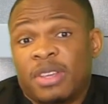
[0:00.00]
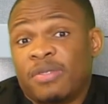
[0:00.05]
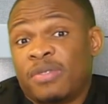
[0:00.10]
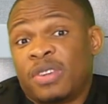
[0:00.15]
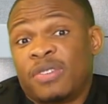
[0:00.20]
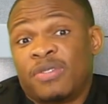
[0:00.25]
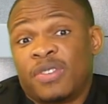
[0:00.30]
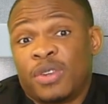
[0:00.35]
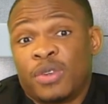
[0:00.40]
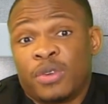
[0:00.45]

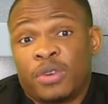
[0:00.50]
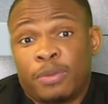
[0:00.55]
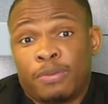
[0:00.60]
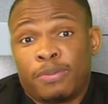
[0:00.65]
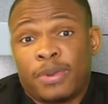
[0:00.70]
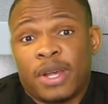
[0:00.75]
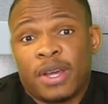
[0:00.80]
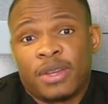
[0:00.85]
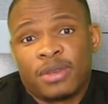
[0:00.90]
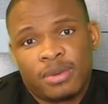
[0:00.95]
Even if they don't
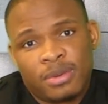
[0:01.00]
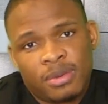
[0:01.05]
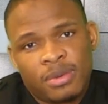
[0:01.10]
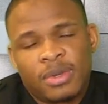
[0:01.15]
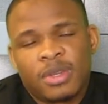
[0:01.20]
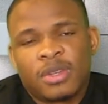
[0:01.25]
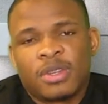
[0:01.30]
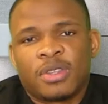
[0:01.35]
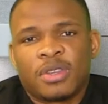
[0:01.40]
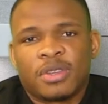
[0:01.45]
reply you,
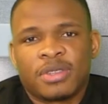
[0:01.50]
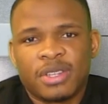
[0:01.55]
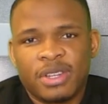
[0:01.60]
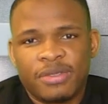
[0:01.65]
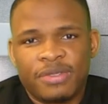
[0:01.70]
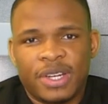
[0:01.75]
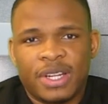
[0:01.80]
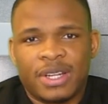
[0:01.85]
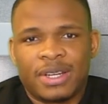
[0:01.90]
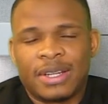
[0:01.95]
just
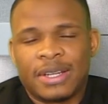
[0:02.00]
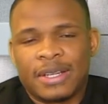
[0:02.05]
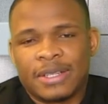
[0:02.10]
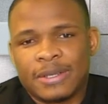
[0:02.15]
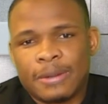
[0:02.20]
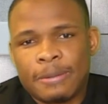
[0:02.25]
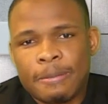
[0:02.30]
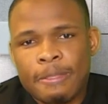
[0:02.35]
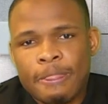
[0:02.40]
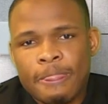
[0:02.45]
leave it at that.